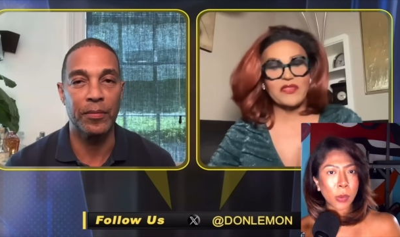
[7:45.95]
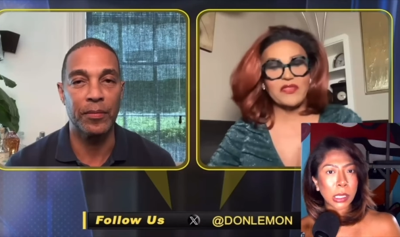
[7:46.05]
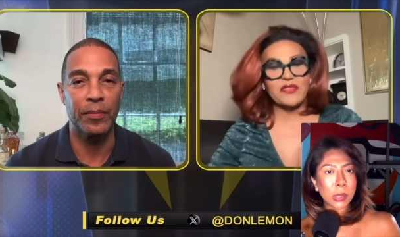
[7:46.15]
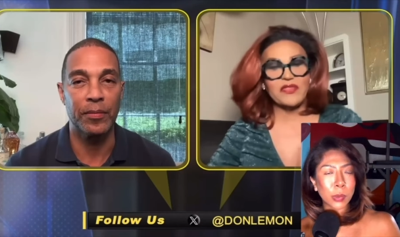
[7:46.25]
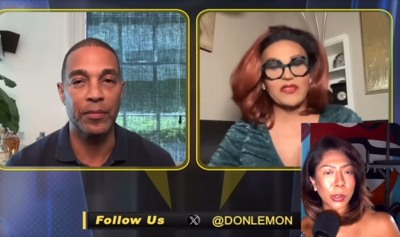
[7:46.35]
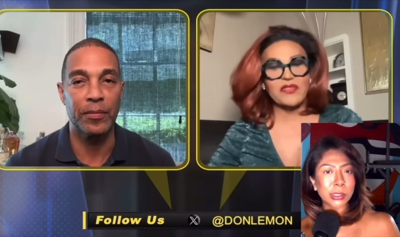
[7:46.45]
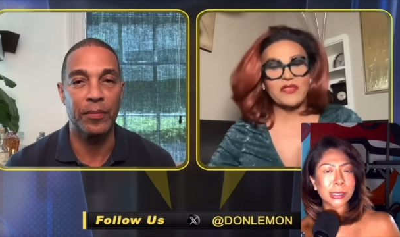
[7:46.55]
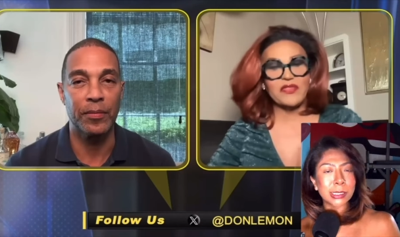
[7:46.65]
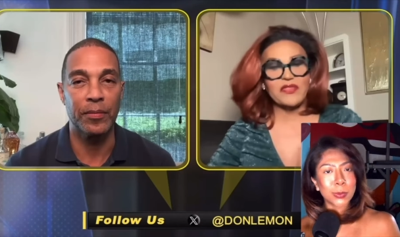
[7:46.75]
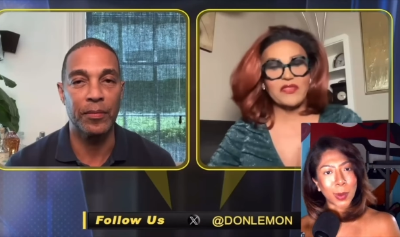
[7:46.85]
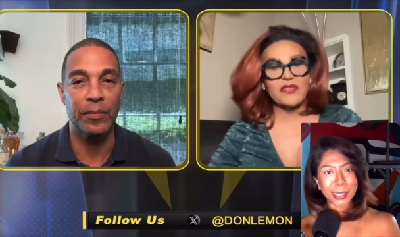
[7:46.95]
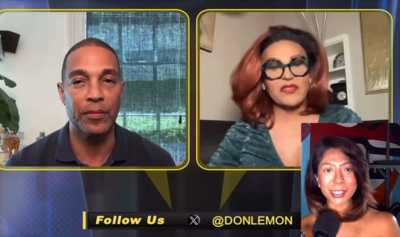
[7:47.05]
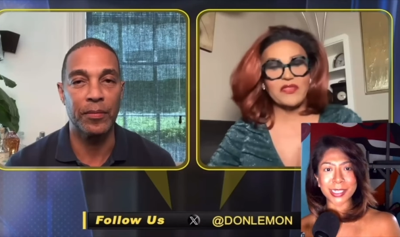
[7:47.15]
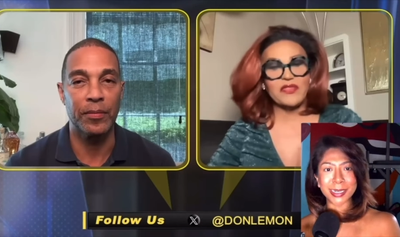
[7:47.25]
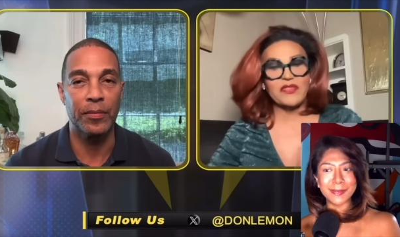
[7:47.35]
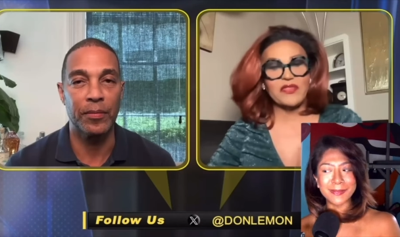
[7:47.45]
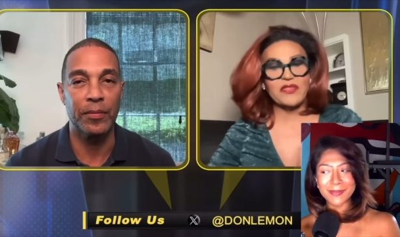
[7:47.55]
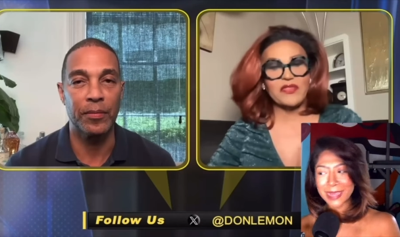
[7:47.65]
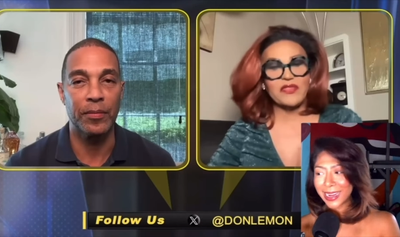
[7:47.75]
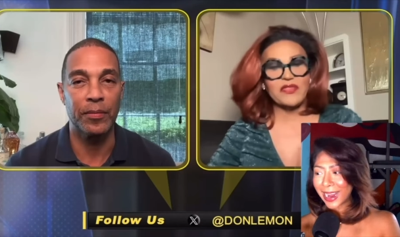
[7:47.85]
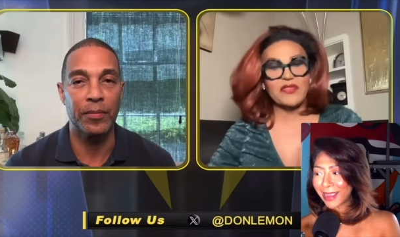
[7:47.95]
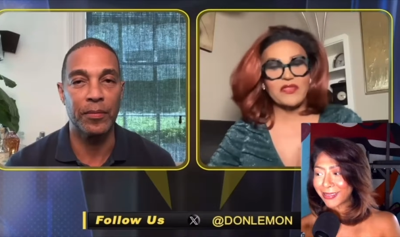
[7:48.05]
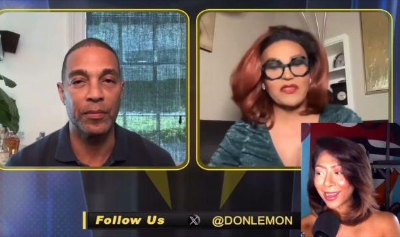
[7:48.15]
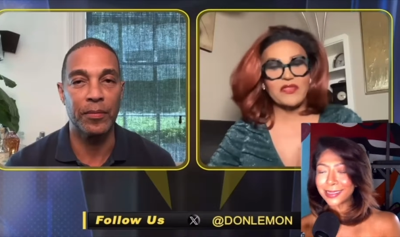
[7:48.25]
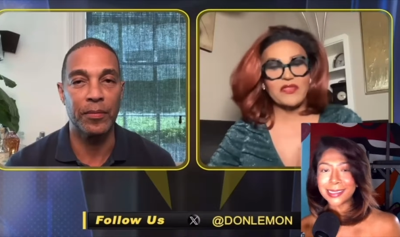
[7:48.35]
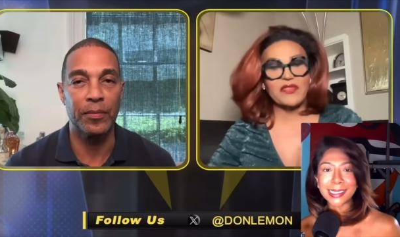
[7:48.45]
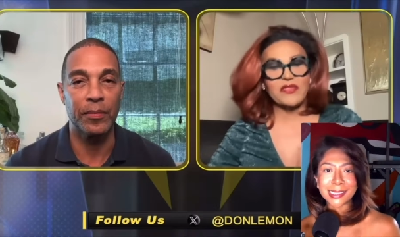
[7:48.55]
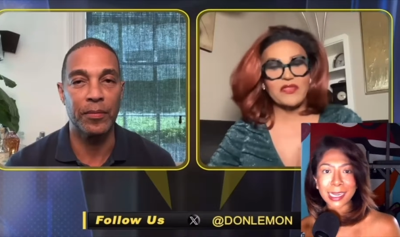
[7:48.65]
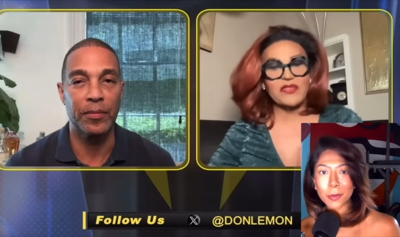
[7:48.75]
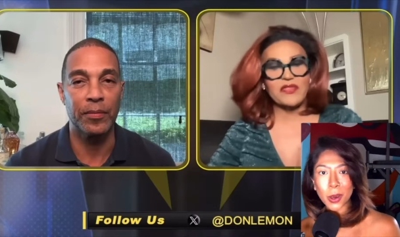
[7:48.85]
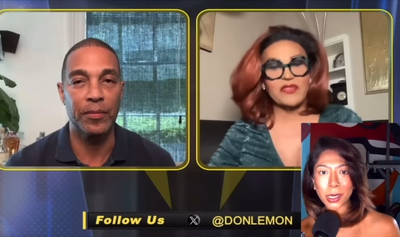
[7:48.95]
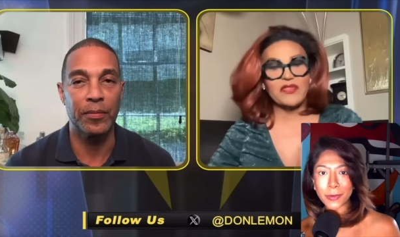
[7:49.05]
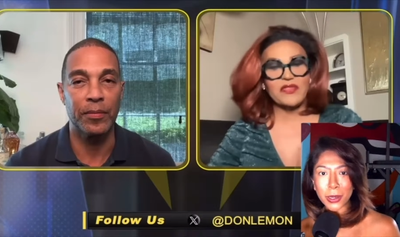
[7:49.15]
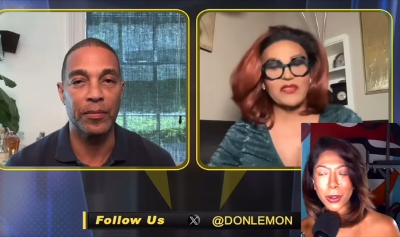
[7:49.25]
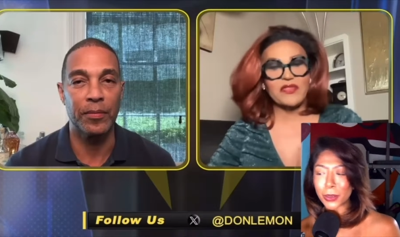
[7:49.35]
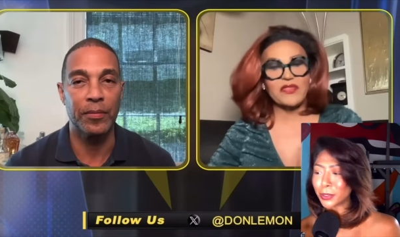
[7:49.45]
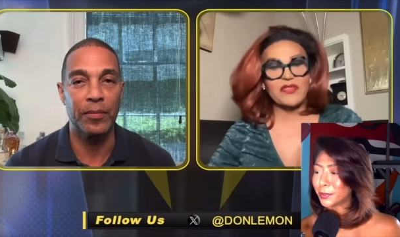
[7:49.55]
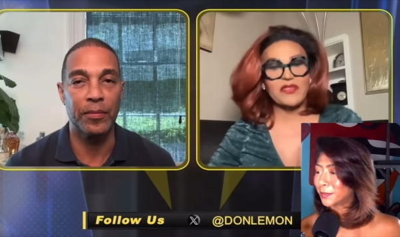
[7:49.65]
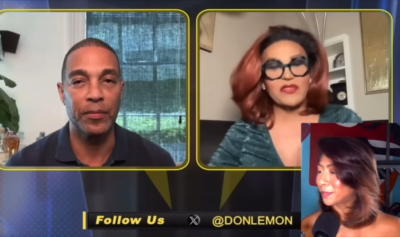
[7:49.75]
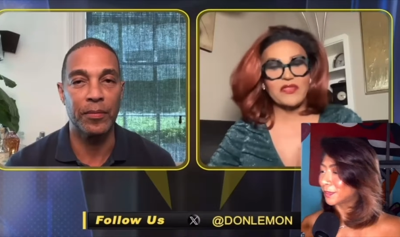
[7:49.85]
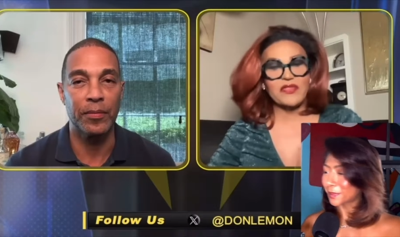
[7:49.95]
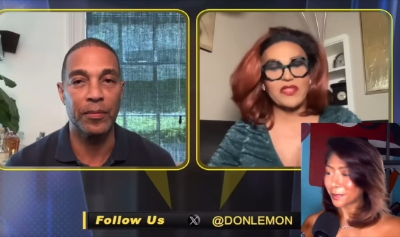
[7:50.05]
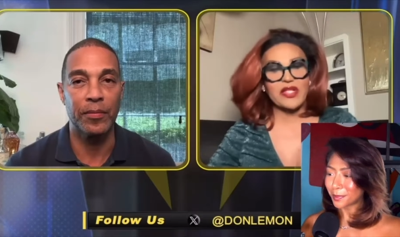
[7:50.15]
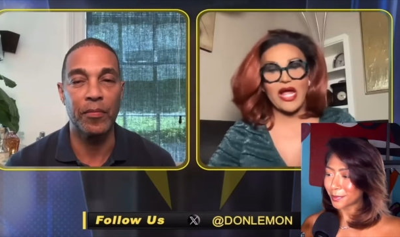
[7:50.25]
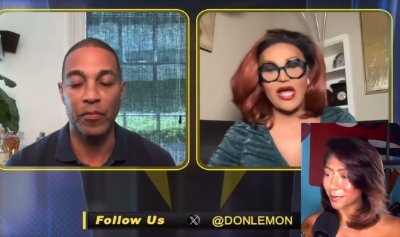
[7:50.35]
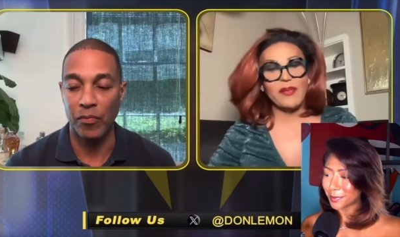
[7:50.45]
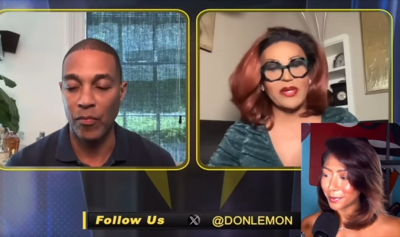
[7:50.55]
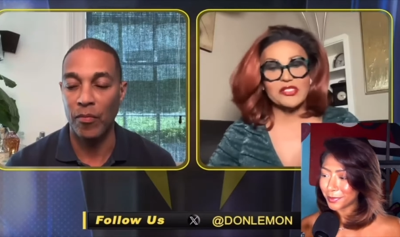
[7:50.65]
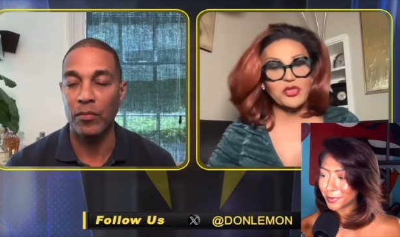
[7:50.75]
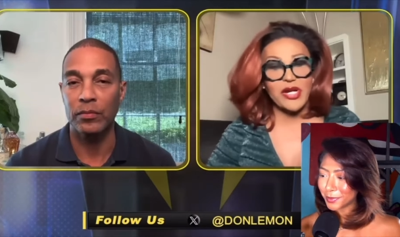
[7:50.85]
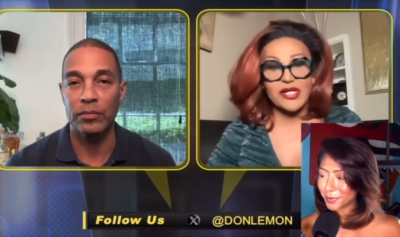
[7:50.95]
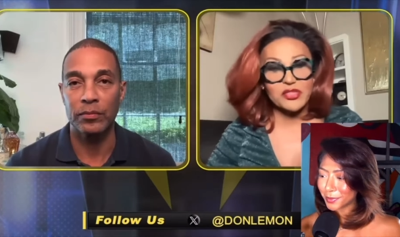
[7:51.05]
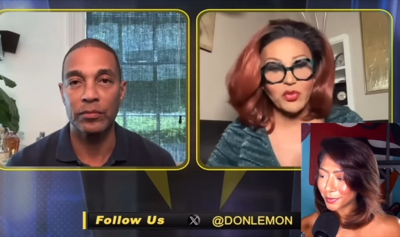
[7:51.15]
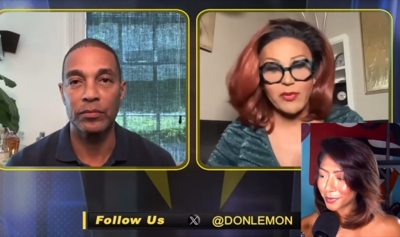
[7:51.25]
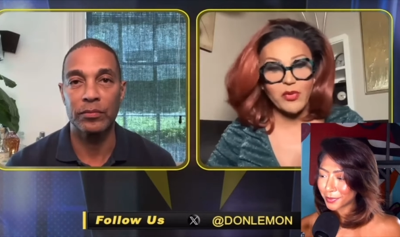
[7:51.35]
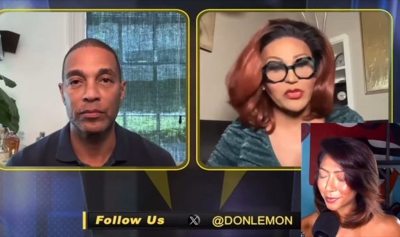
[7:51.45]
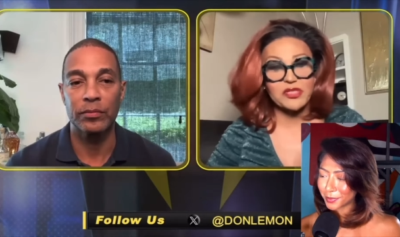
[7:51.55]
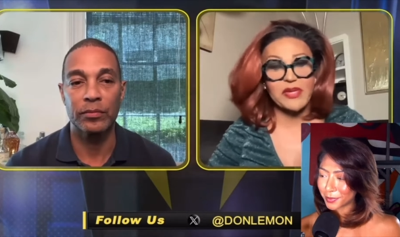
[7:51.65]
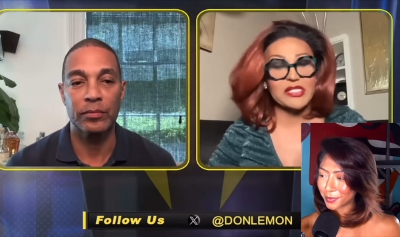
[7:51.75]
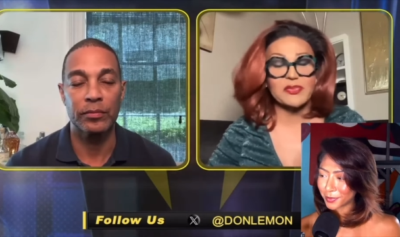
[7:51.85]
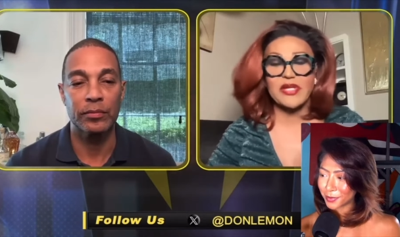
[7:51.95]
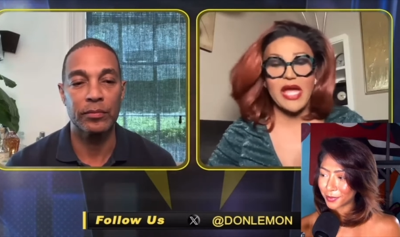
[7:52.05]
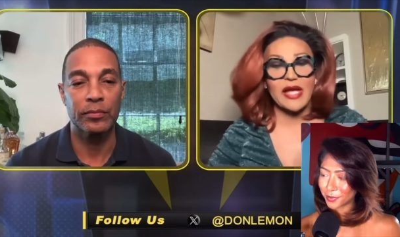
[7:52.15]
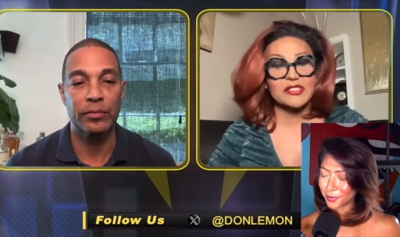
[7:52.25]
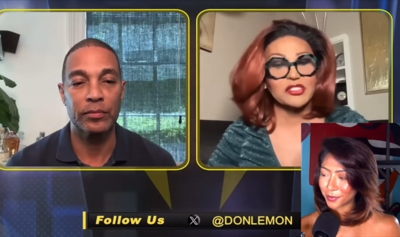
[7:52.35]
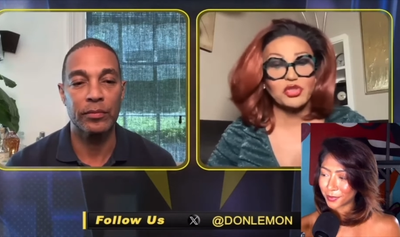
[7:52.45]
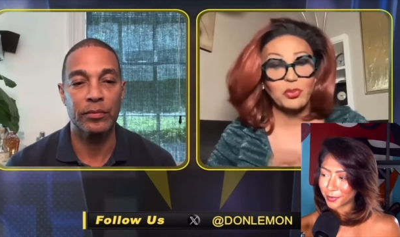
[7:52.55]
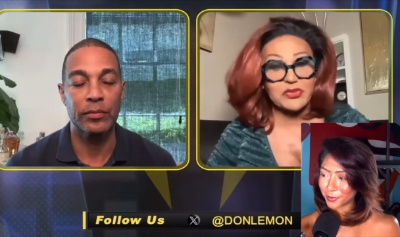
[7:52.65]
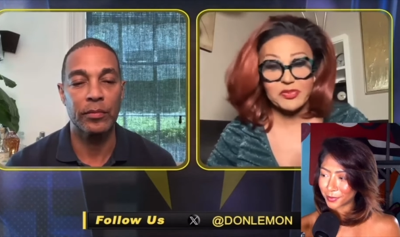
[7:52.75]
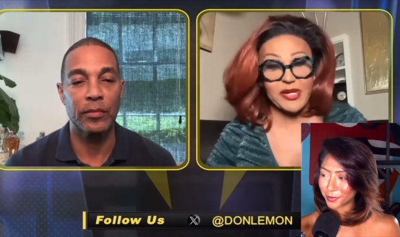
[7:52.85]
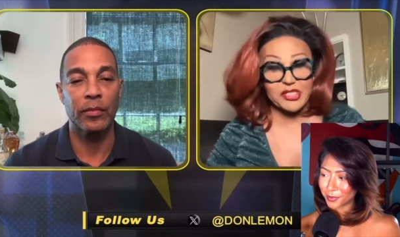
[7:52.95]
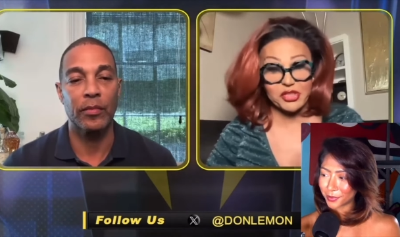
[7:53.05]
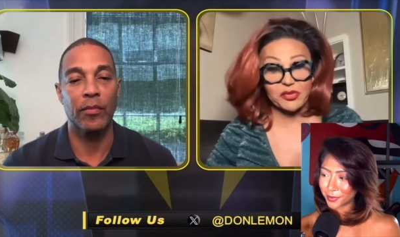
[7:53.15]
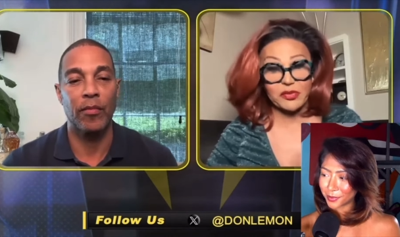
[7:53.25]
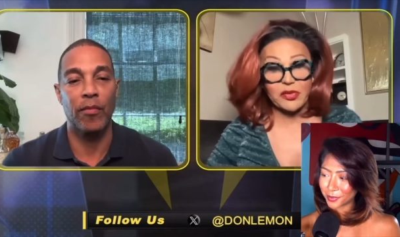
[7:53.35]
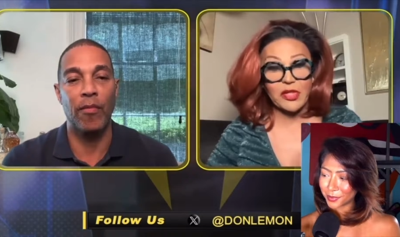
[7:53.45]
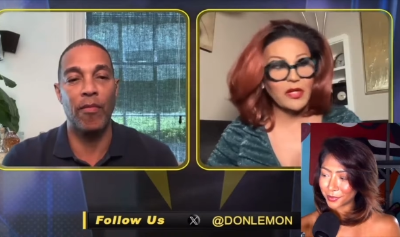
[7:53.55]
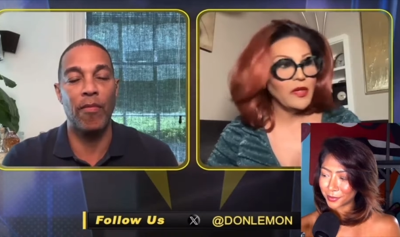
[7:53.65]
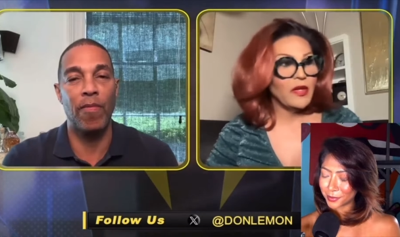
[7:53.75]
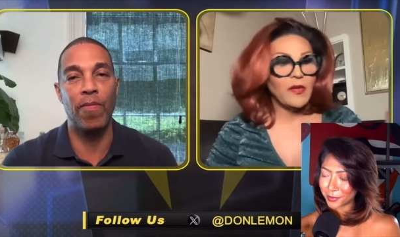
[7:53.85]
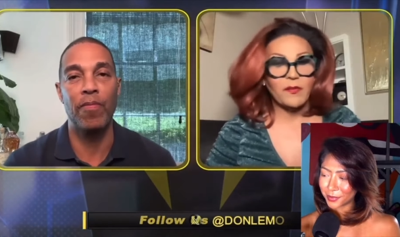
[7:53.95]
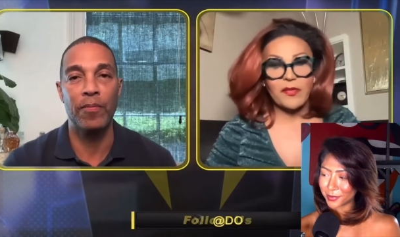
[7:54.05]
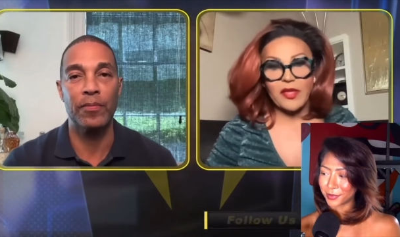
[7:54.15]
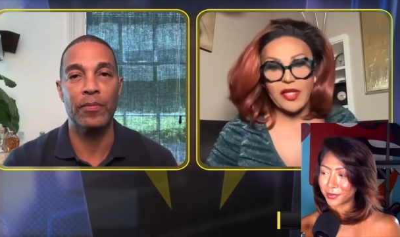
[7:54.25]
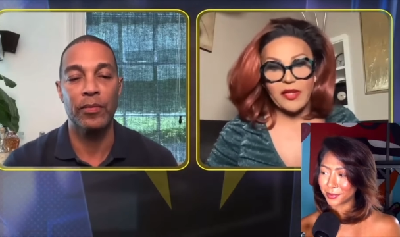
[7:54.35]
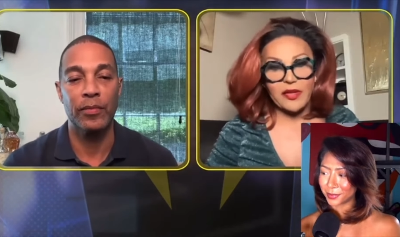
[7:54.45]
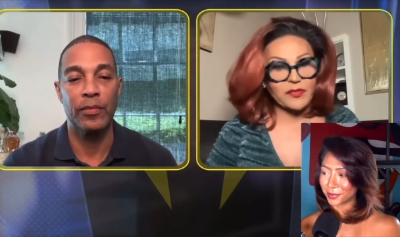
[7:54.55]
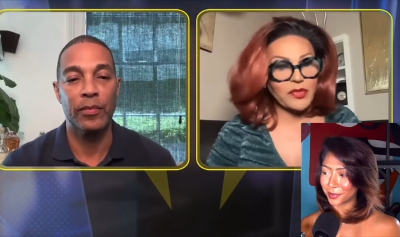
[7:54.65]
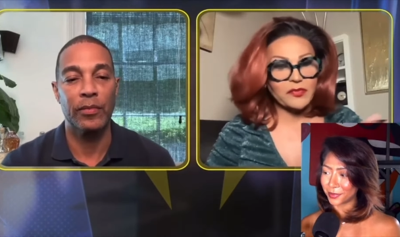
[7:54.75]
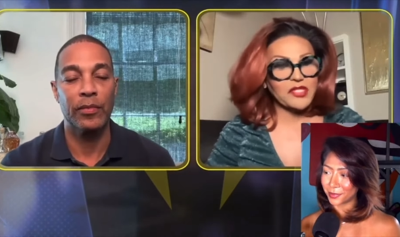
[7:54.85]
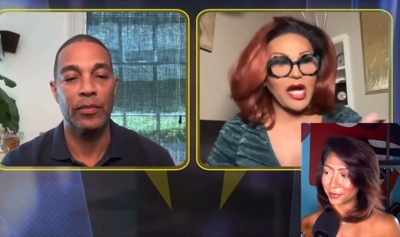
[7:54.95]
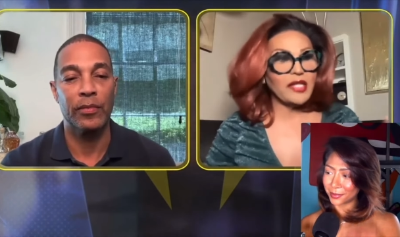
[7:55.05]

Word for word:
Speaker 1: he words his question. And that's the sick part of it all.
Speaker 2: I am a trans woman, which makes me super special. Mm -hmm. Don